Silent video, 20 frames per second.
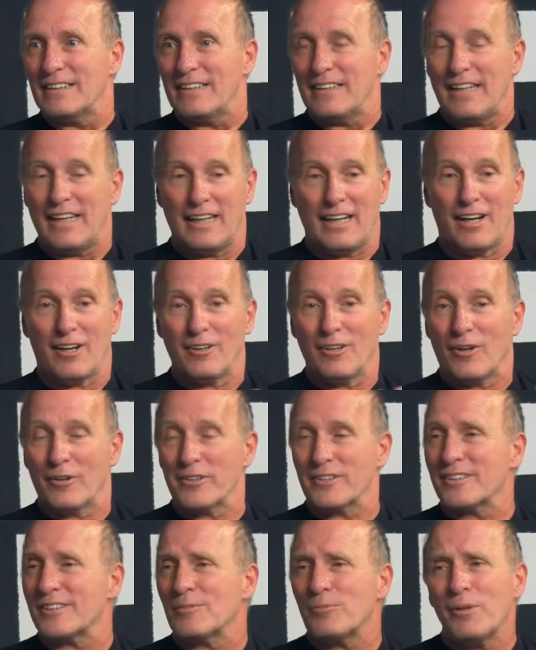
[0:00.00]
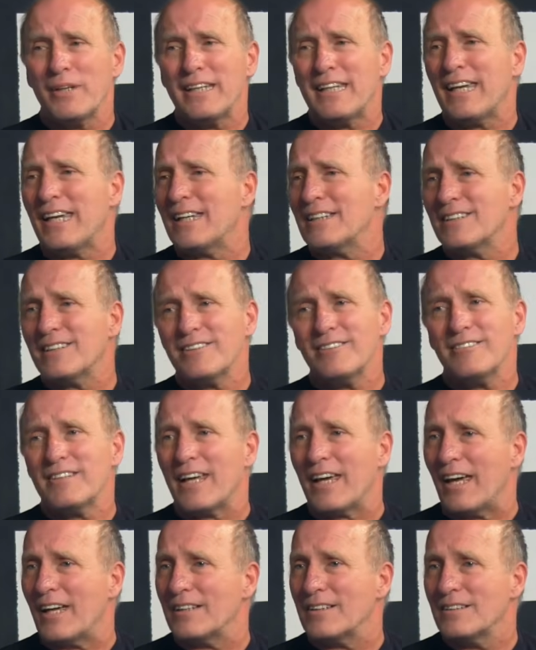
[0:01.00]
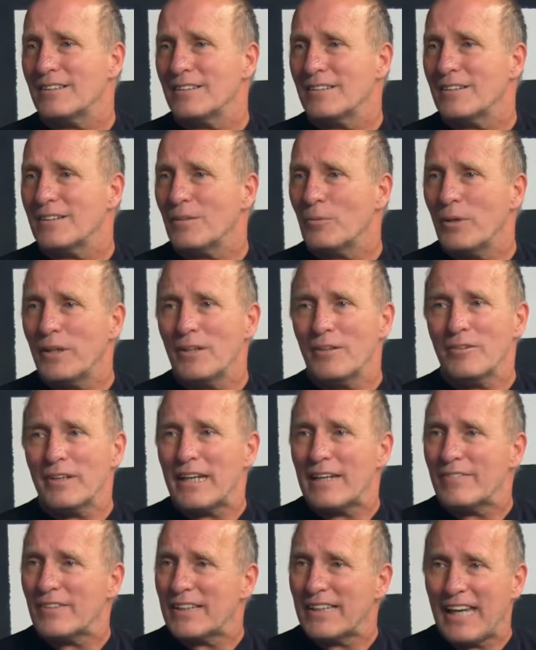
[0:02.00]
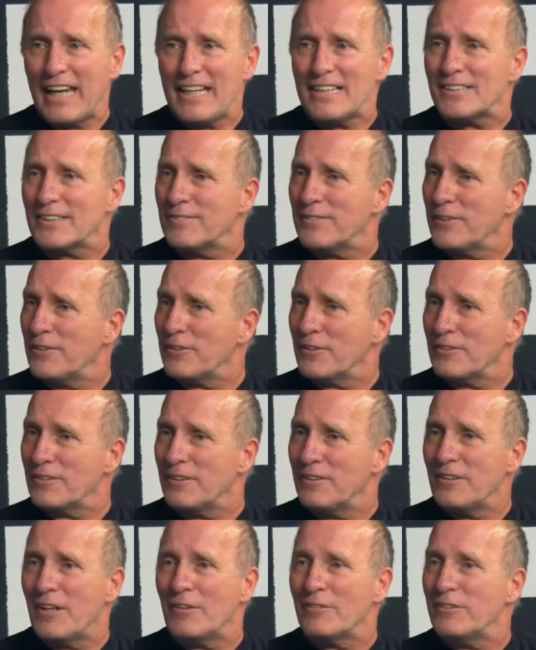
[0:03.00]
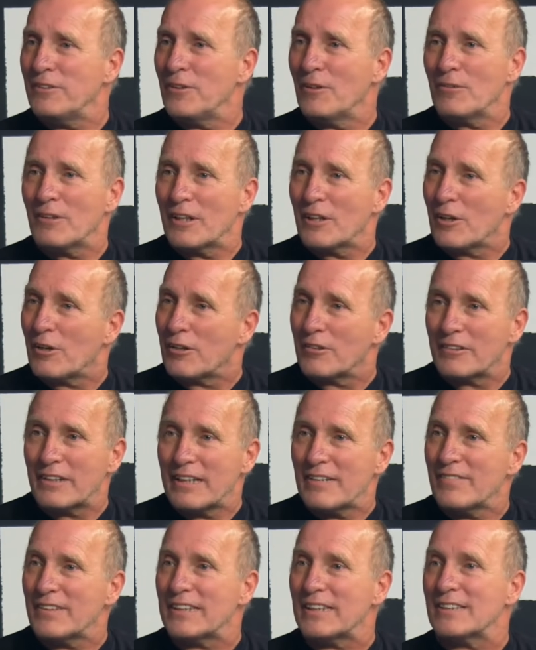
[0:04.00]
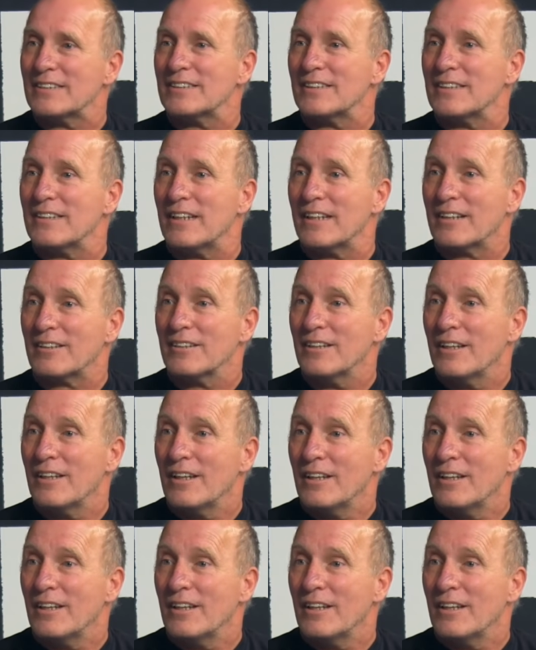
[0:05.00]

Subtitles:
And our lawyer says, we can't do that. We don't have a case if you don't let all our evidence in there.